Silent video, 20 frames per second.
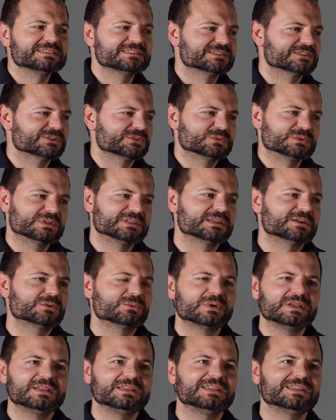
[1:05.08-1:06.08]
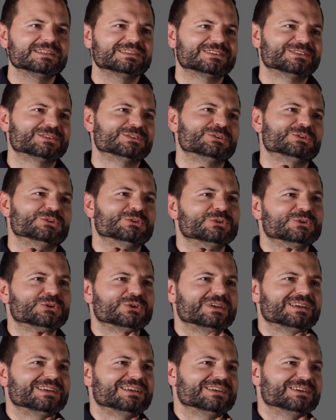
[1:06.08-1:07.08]
So whether we need
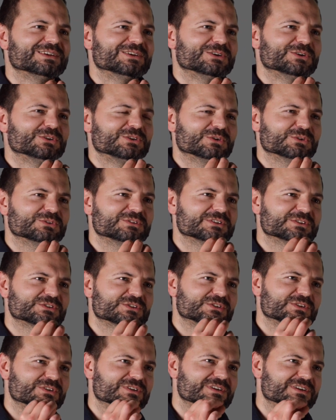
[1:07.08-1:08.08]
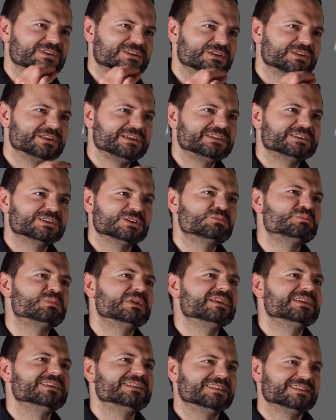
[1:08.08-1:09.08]
this little
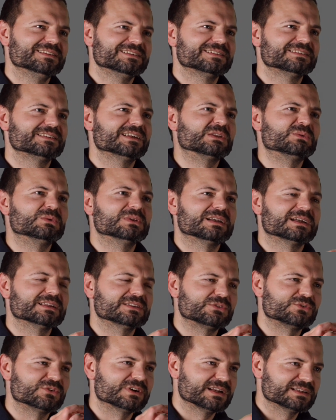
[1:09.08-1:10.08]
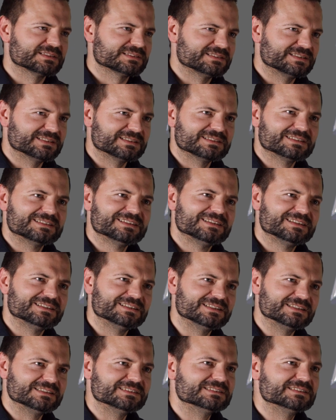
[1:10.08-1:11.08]
pill that will address the
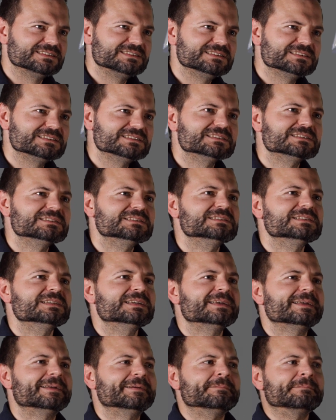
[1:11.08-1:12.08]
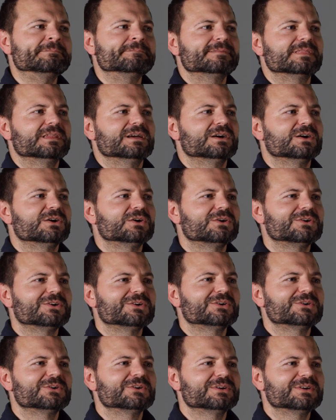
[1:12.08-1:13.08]
disease,
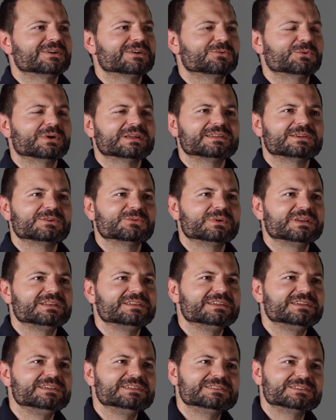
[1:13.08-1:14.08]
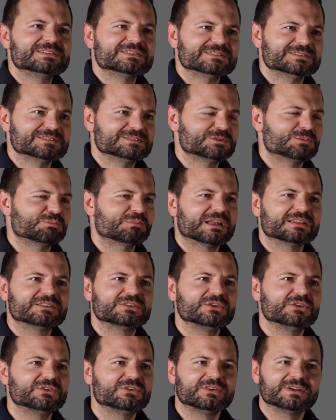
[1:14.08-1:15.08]
or whether we need
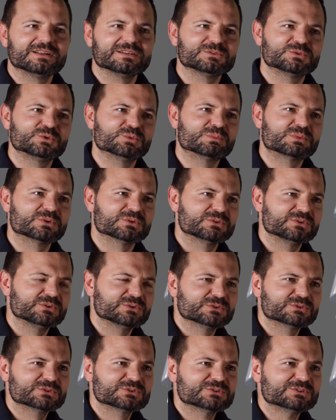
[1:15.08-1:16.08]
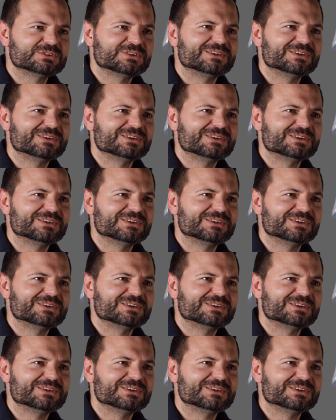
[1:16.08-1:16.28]
material to produce